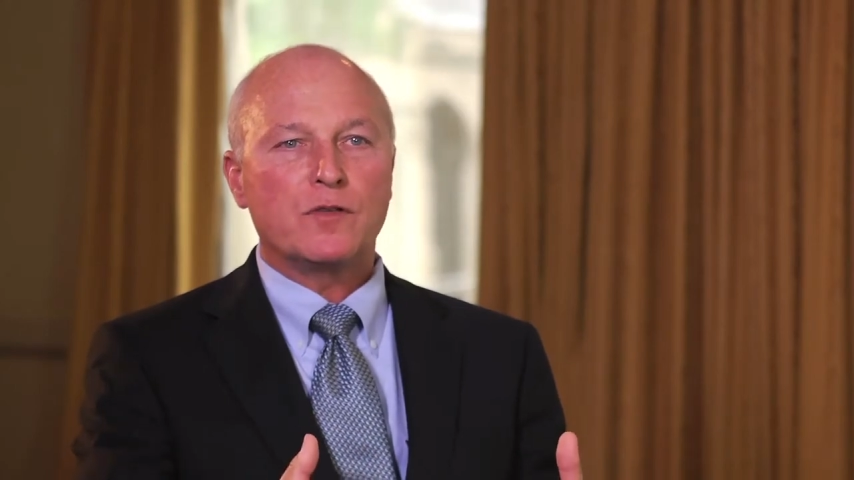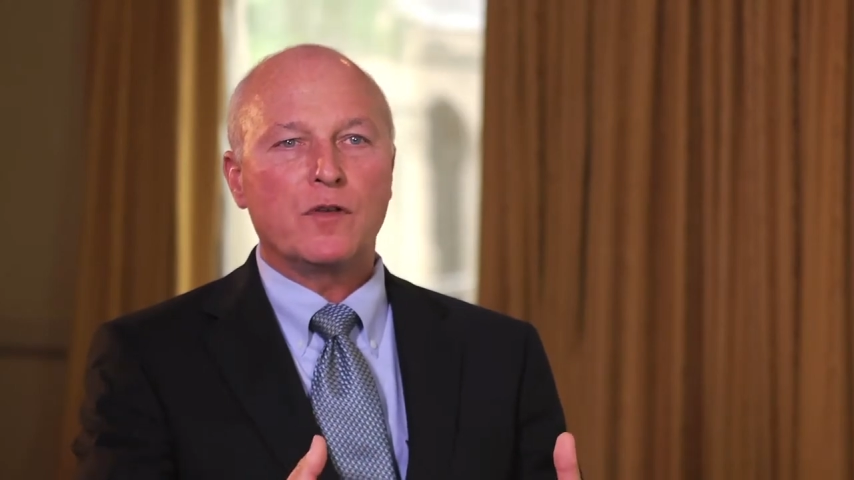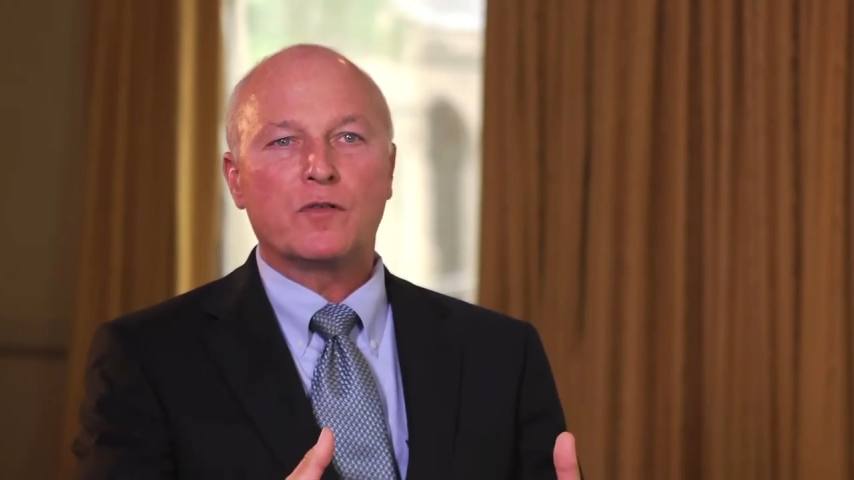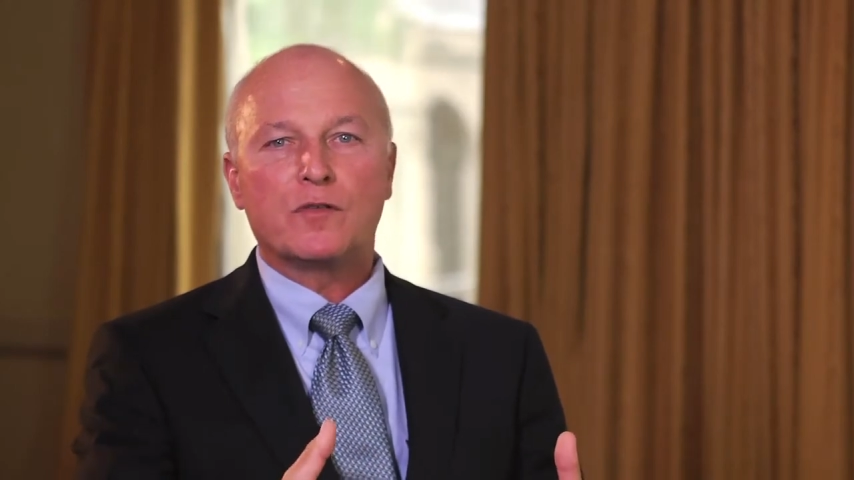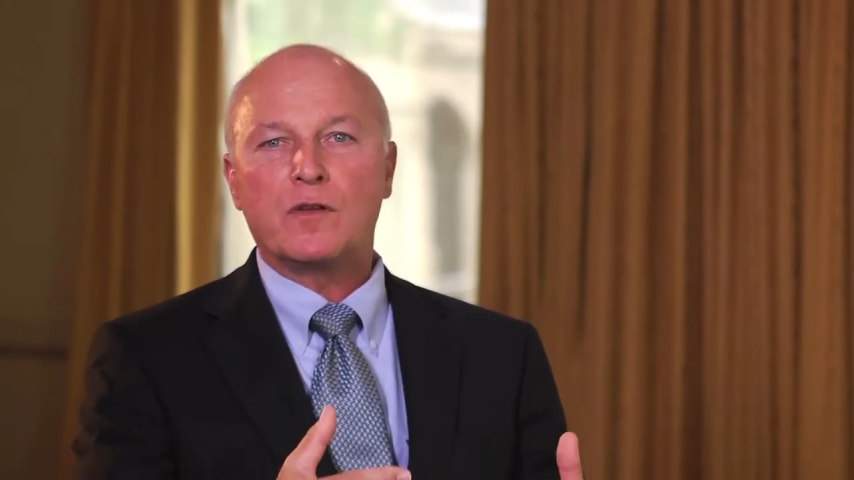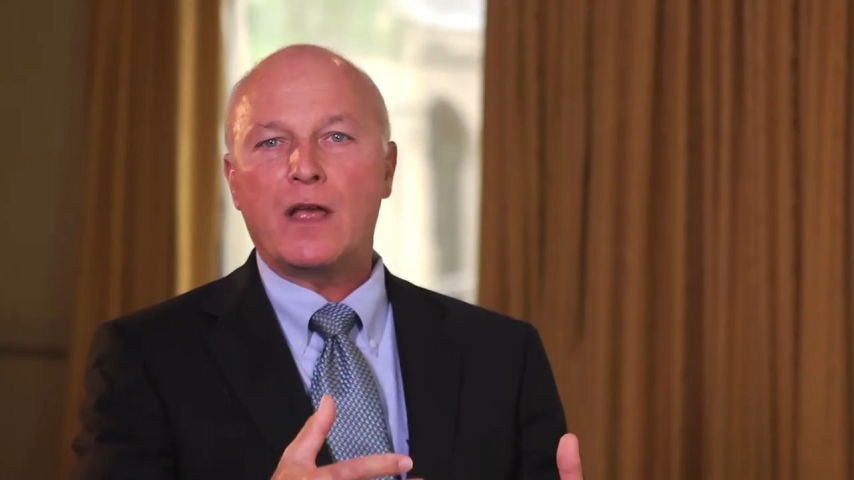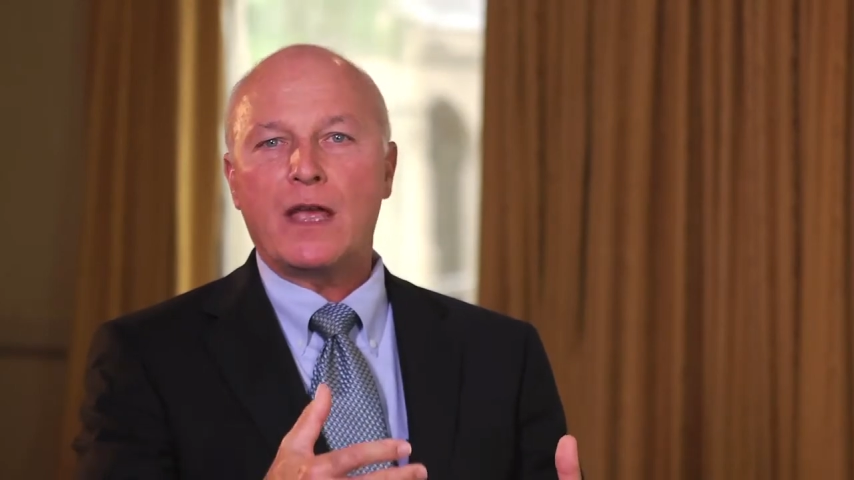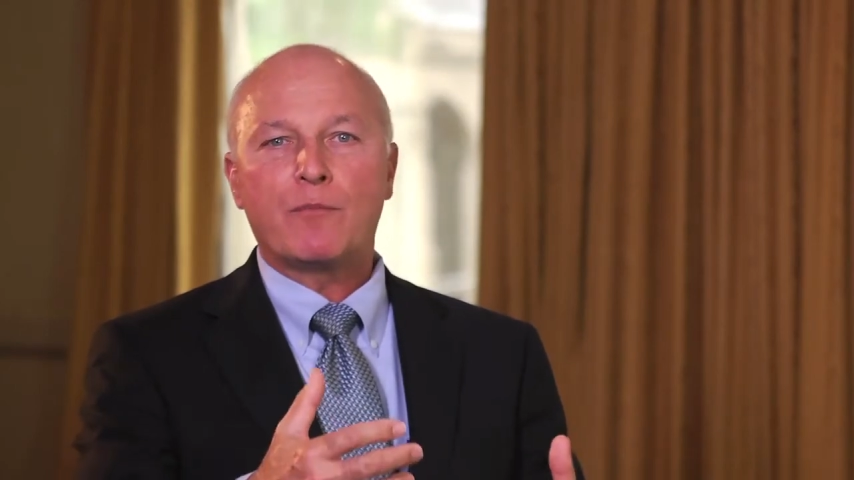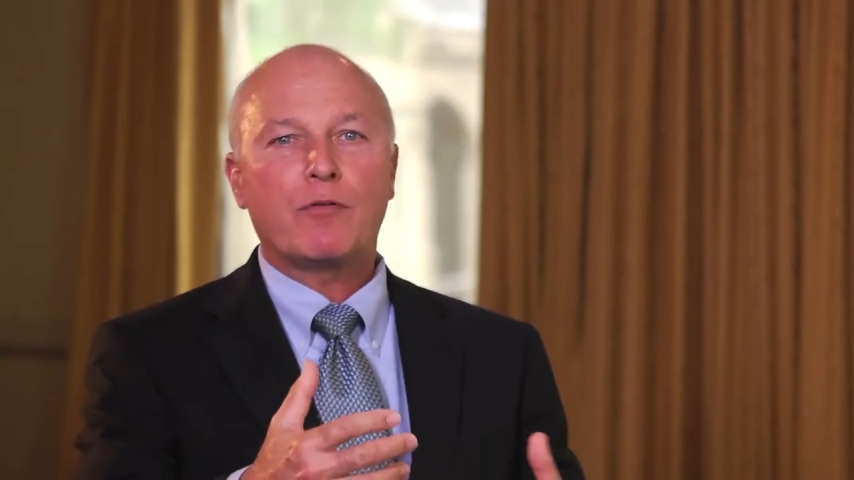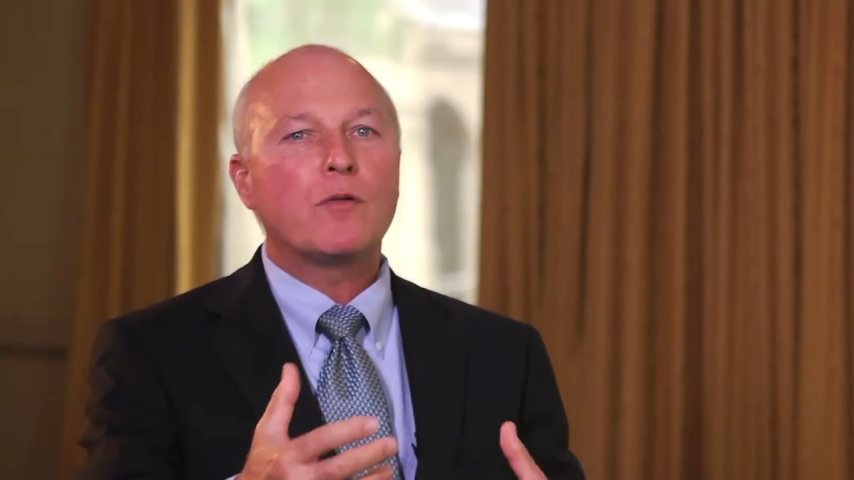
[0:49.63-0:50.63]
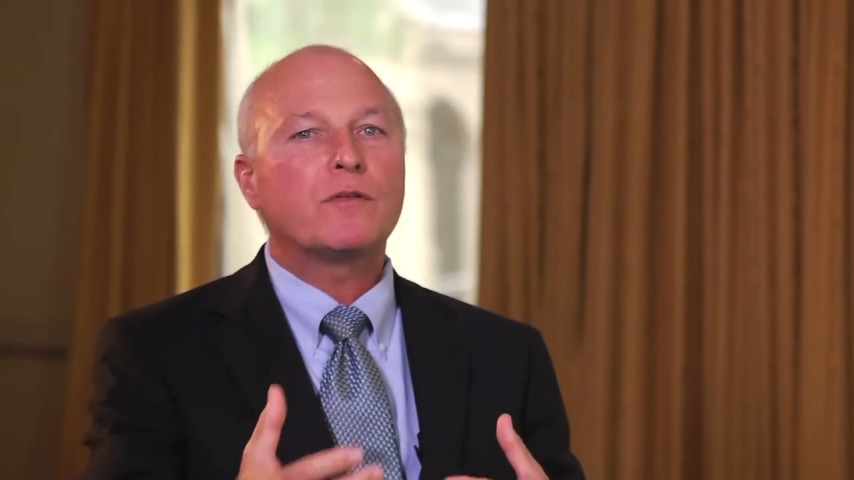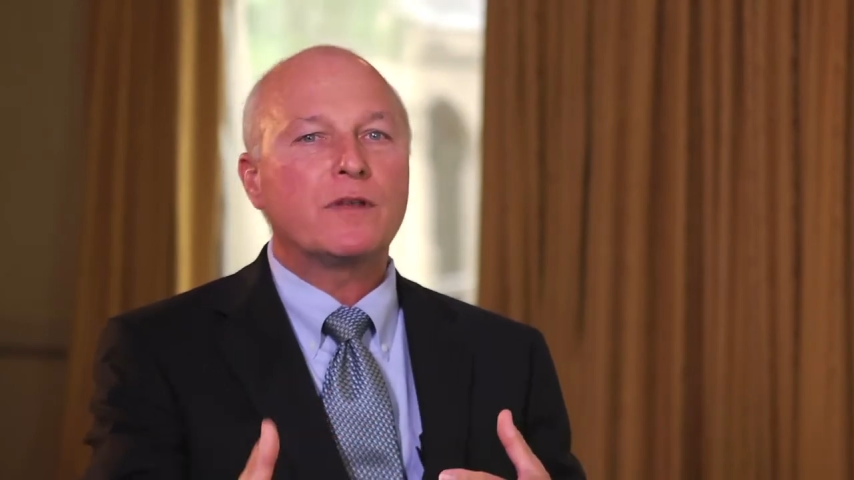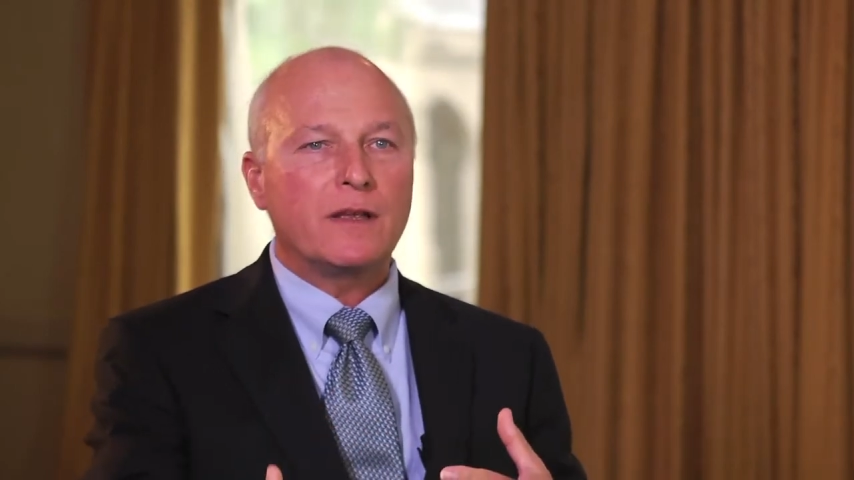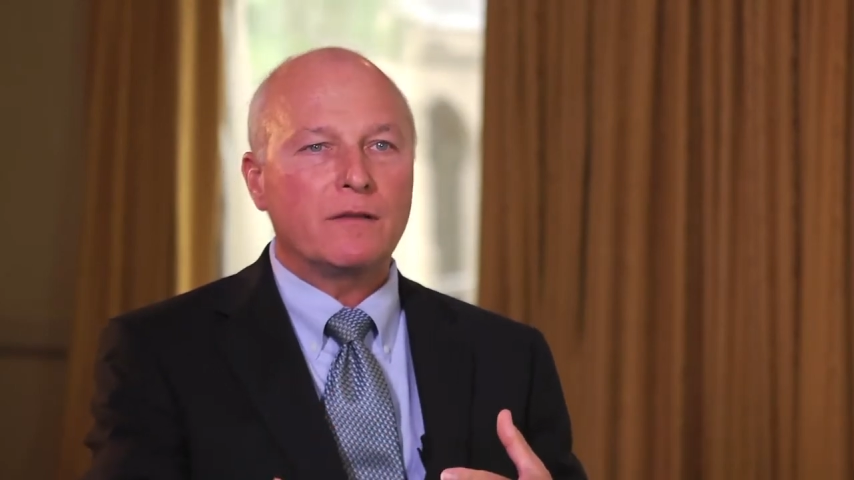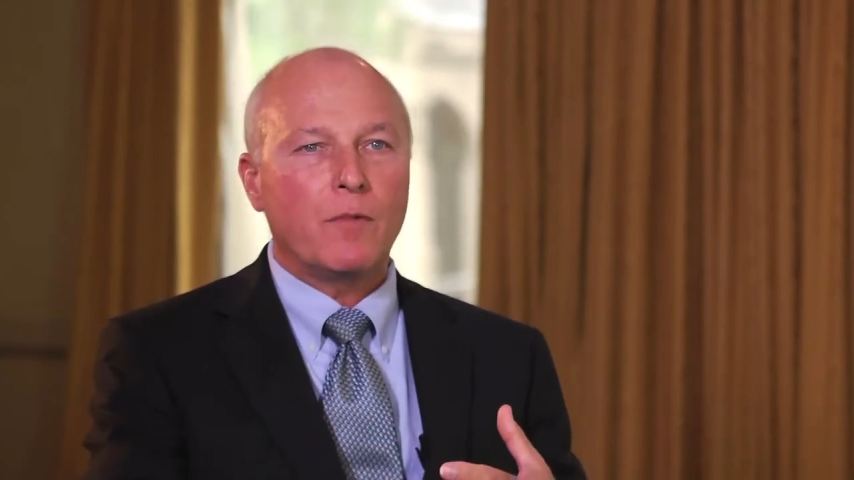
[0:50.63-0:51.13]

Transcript: using a protein,